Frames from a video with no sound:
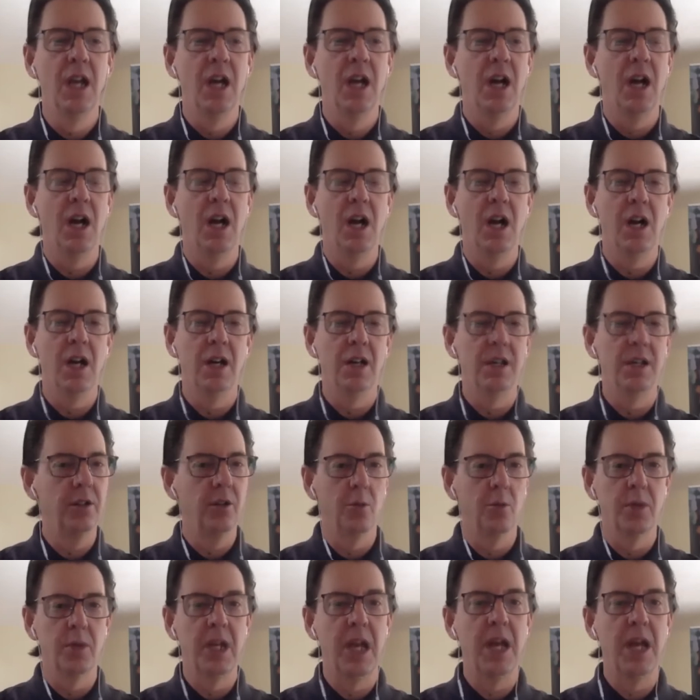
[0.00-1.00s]

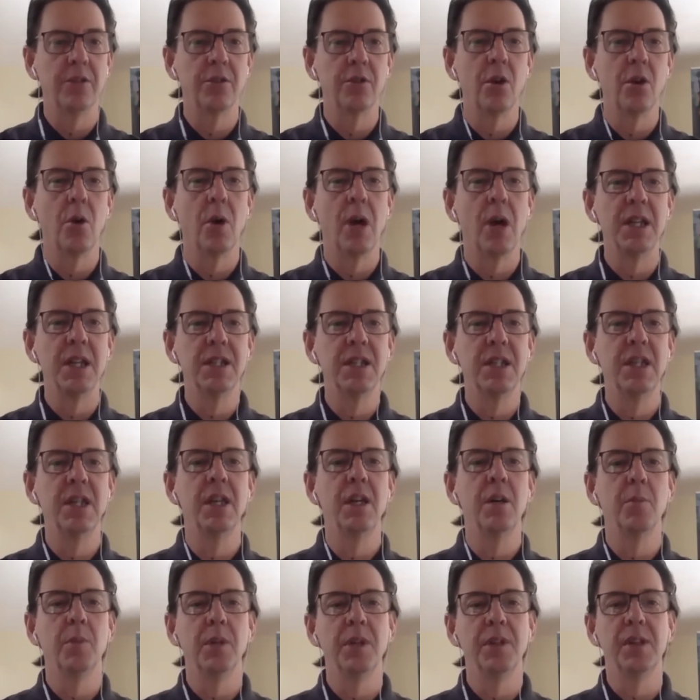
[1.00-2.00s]
we had no
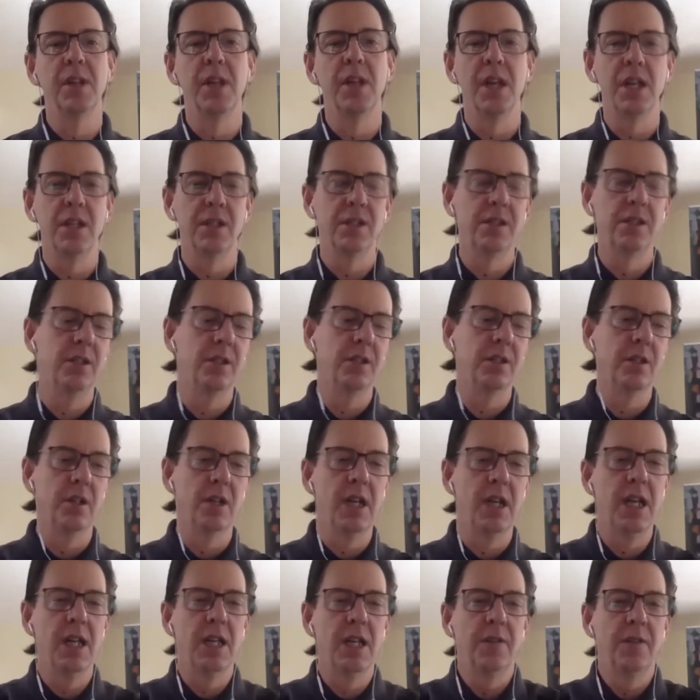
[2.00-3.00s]
idea, but then,
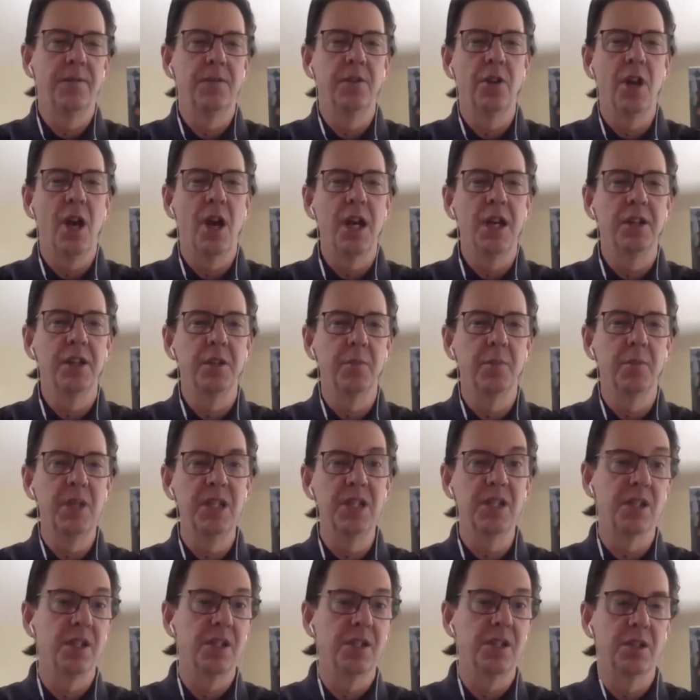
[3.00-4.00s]
and if you're not in the
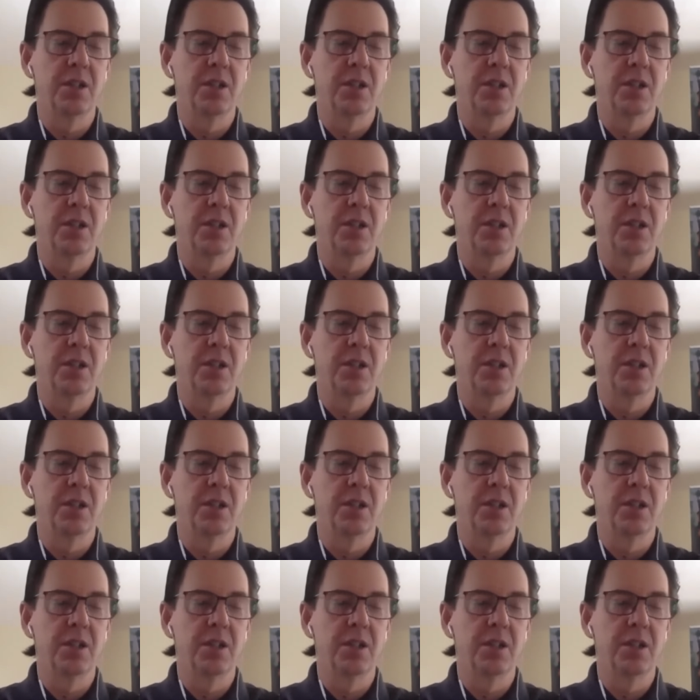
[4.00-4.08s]
business,